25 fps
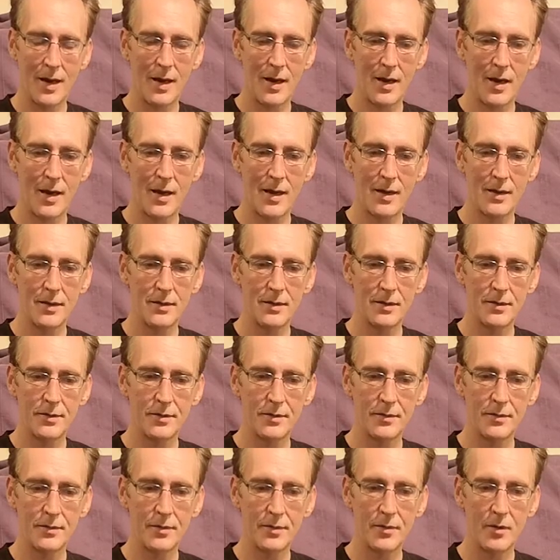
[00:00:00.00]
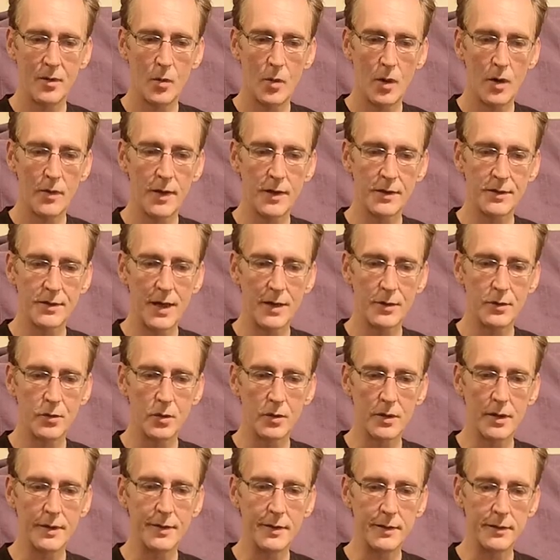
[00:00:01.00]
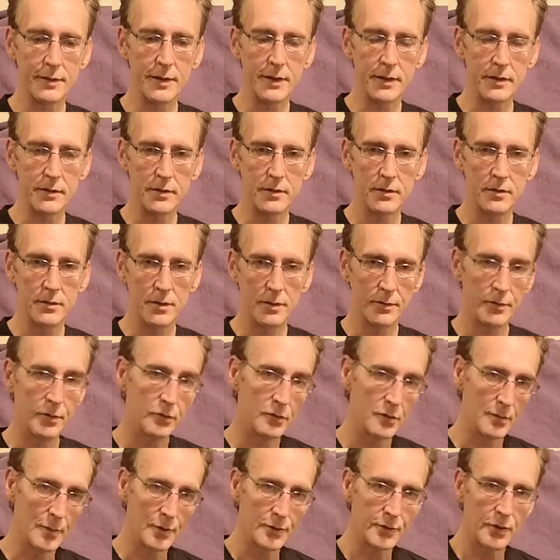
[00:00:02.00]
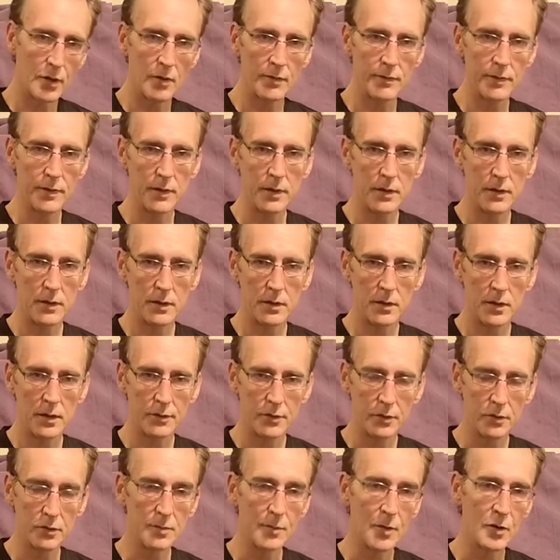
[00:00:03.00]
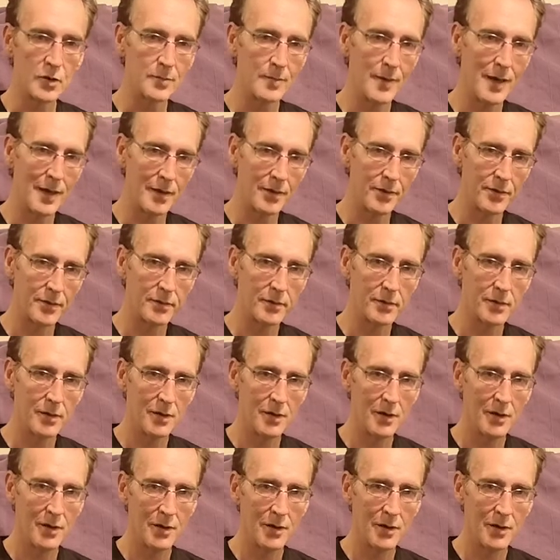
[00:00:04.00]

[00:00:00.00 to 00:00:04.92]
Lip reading: And there were things that I took that I didn't need. I took too much coffee, I took too much meth.